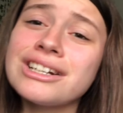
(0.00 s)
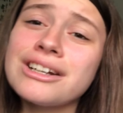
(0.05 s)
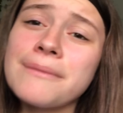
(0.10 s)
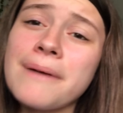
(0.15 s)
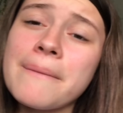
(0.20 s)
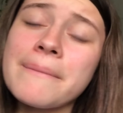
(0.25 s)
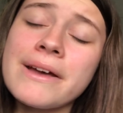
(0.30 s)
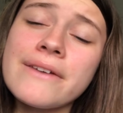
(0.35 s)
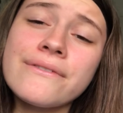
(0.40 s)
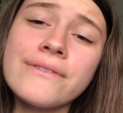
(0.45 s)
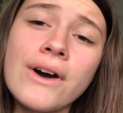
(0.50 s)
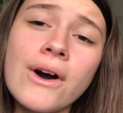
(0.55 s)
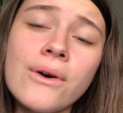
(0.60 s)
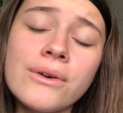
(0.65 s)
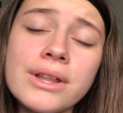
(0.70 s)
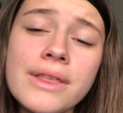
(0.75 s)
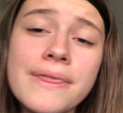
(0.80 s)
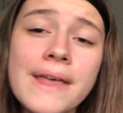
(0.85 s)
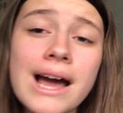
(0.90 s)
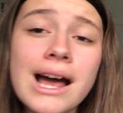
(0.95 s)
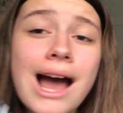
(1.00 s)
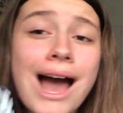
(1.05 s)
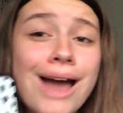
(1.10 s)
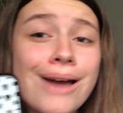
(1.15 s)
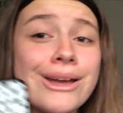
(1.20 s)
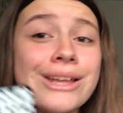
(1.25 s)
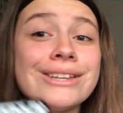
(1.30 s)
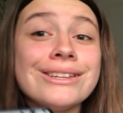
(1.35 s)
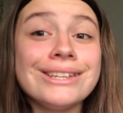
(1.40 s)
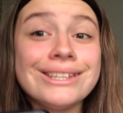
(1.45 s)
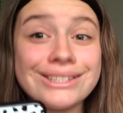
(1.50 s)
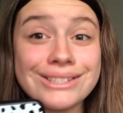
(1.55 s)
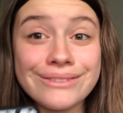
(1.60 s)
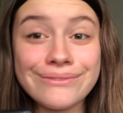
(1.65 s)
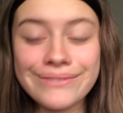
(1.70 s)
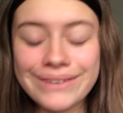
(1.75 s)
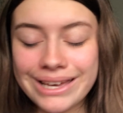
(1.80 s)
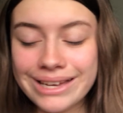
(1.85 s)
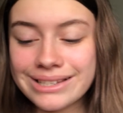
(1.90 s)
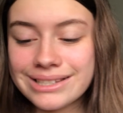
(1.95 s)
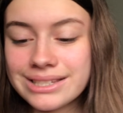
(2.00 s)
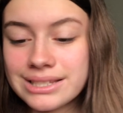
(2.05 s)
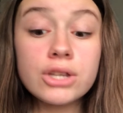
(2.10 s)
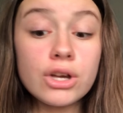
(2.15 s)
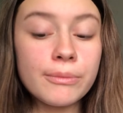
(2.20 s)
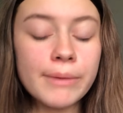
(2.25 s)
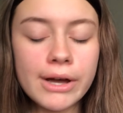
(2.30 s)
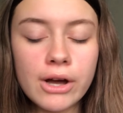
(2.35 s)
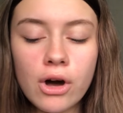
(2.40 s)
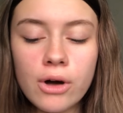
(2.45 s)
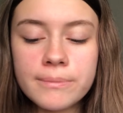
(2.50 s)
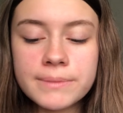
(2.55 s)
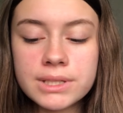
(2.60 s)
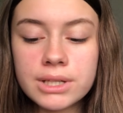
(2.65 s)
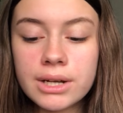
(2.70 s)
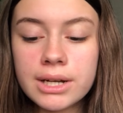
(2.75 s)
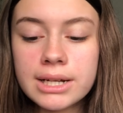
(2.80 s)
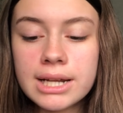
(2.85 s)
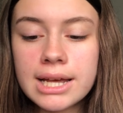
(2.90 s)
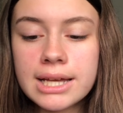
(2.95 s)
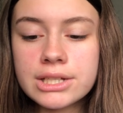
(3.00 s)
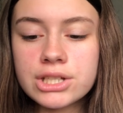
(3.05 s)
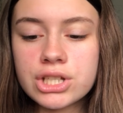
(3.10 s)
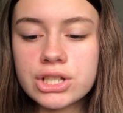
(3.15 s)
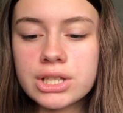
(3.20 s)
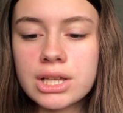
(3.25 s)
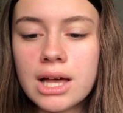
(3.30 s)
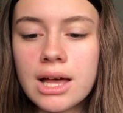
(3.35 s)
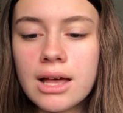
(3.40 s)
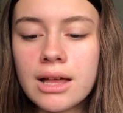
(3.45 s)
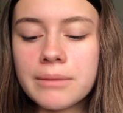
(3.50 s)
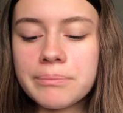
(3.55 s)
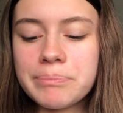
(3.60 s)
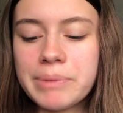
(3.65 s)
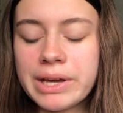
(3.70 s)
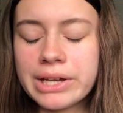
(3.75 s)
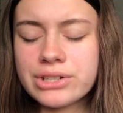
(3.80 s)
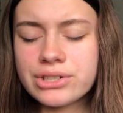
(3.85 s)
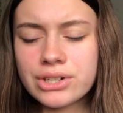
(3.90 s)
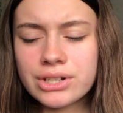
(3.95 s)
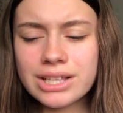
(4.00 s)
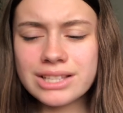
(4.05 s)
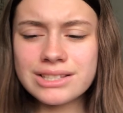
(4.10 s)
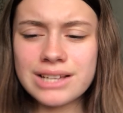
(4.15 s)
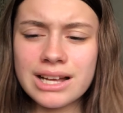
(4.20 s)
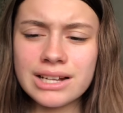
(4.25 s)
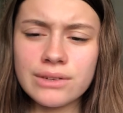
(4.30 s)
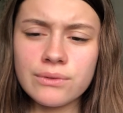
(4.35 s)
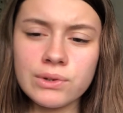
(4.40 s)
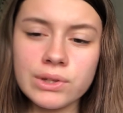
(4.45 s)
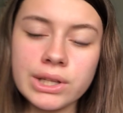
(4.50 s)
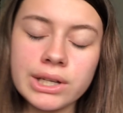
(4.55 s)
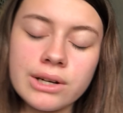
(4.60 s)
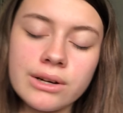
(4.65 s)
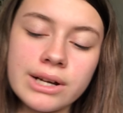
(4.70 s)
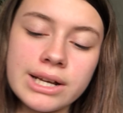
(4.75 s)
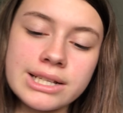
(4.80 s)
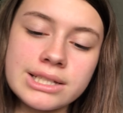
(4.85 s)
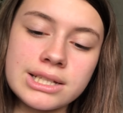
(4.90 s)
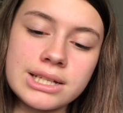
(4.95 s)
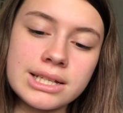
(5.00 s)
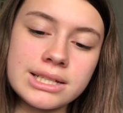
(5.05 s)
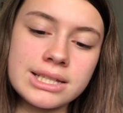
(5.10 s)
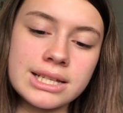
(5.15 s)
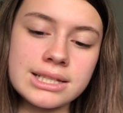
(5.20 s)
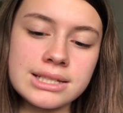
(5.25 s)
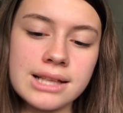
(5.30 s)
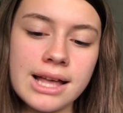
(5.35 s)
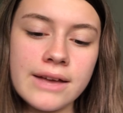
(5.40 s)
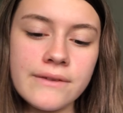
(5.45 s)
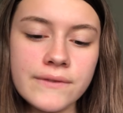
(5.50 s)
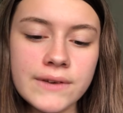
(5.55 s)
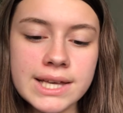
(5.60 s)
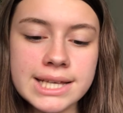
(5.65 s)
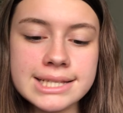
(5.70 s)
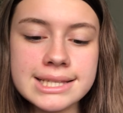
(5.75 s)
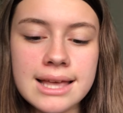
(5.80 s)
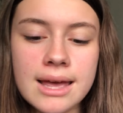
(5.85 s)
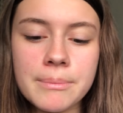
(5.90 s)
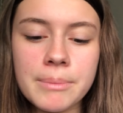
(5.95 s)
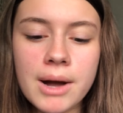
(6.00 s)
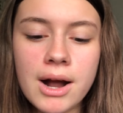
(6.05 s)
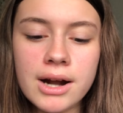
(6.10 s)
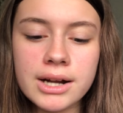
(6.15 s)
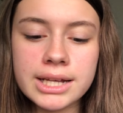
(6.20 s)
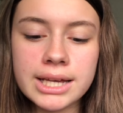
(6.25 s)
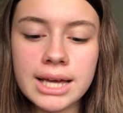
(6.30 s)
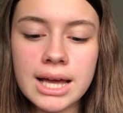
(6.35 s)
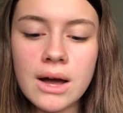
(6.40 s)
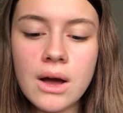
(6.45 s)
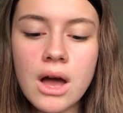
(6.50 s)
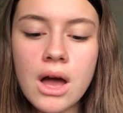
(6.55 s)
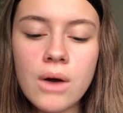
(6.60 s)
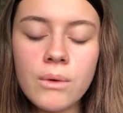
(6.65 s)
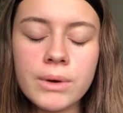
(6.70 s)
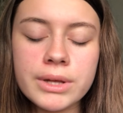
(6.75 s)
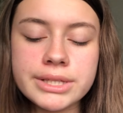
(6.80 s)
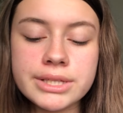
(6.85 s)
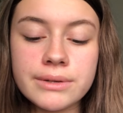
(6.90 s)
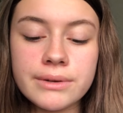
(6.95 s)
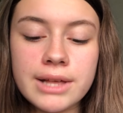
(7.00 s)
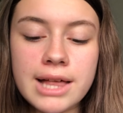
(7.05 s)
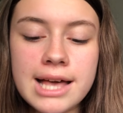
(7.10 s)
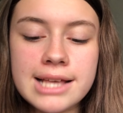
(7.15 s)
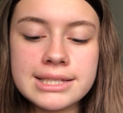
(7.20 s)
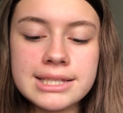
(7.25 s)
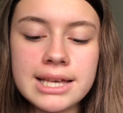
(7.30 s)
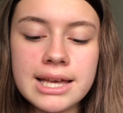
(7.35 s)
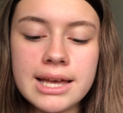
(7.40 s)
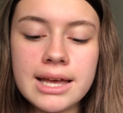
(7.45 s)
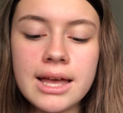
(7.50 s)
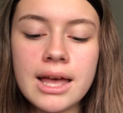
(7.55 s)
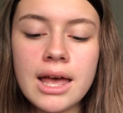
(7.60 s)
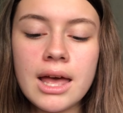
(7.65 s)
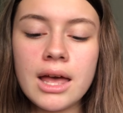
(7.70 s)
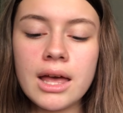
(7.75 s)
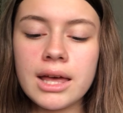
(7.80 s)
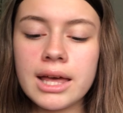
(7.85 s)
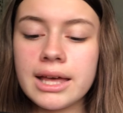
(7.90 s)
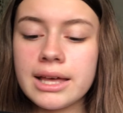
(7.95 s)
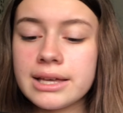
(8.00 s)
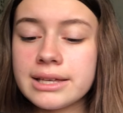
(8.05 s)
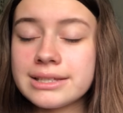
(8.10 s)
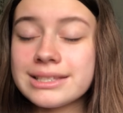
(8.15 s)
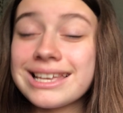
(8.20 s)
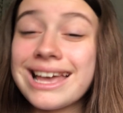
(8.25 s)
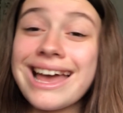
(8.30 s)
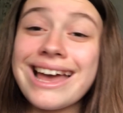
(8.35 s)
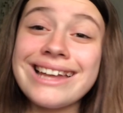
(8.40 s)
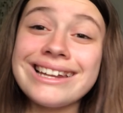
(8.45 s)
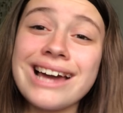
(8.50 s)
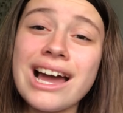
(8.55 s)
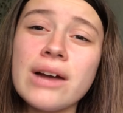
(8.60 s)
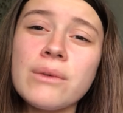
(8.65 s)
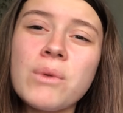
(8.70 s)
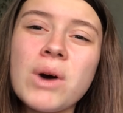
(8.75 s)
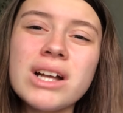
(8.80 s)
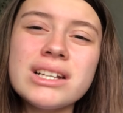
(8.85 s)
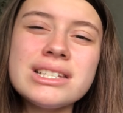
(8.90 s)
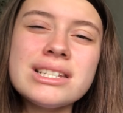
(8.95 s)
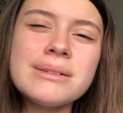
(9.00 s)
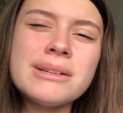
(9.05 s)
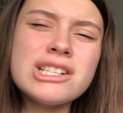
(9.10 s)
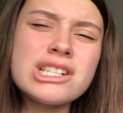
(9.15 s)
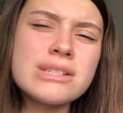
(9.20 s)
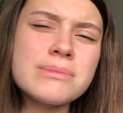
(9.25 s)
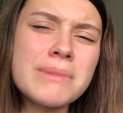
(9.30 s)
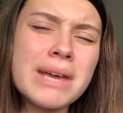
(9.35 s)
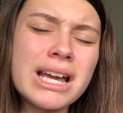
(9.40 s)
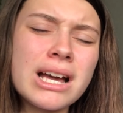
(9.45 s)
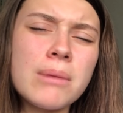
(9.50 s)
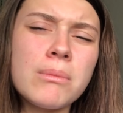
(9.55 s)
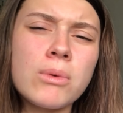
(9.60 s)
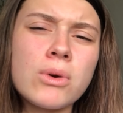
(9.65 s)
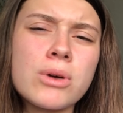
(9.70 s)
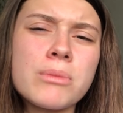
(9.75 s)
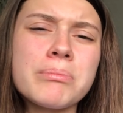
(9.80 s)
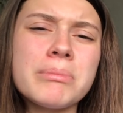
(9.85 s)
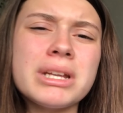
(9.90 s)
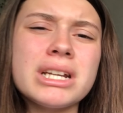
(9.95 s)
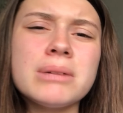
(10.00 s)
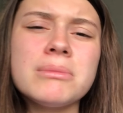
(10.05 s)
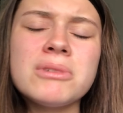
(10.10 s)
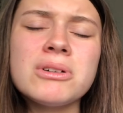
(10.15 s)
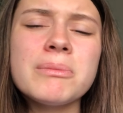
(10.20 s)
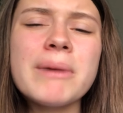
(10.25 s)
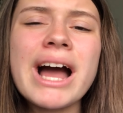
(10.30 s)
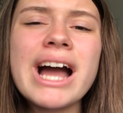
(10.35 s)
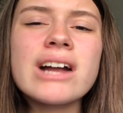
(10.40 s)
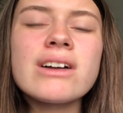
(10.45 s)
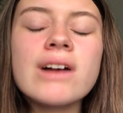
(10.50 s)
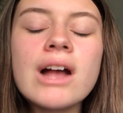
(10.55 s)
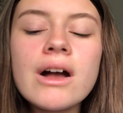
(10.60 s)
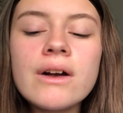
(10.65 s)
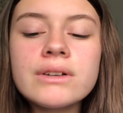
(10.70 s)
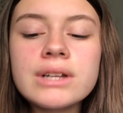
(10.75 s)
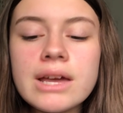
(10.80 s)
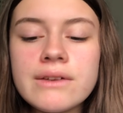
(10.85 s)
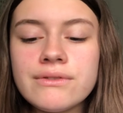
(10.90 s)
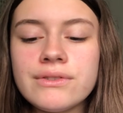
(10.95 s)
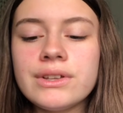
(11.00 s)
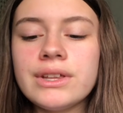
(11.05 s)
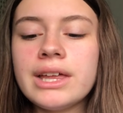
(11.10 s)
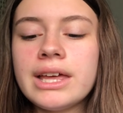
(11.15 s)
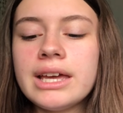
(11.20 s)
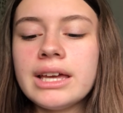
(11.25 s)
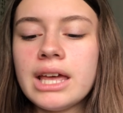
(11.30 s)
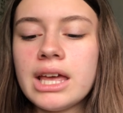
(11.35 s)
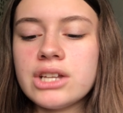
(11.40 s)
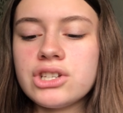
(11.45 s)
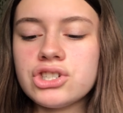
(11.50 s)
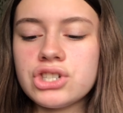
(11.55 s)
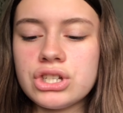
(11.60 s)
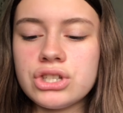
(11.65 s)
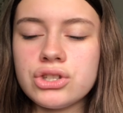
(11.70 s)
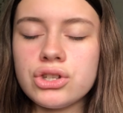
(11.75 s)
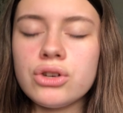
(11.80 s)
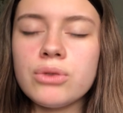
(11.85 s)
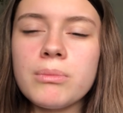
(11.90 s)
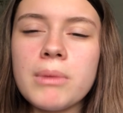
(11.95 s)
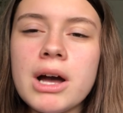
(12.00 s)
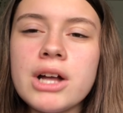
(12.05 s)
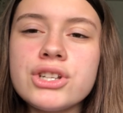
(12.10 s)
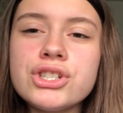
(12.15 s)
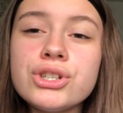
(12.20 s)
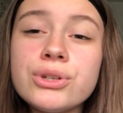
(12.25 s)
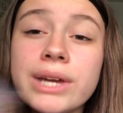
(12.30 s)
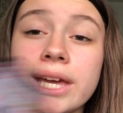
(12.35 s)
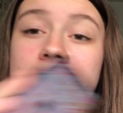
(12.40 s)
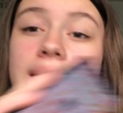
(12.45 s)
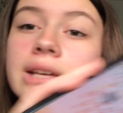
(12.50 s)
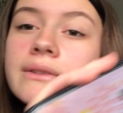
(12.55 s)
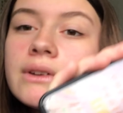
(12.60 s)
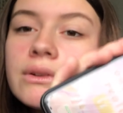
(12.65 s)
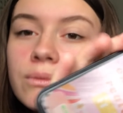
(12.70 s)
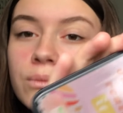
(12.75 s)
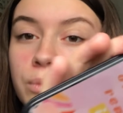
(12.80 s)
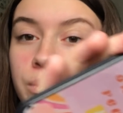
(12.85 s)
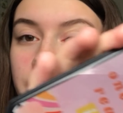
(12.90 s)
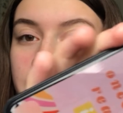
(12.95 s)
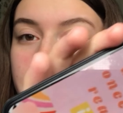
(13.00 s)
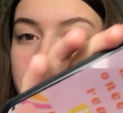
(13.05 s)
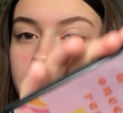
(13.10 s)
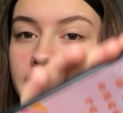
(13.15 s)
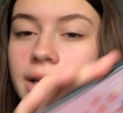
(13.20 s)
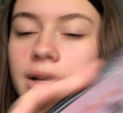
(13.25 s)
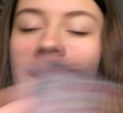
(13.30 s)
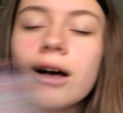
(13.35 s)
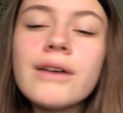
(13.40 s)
about my phone that I need to fix. So my home screen is just a picture that's kind of really crazy. It says life is a party once you realize it is, and I want to just make a more minimal background. I feel like it's just too much. You can't even read it.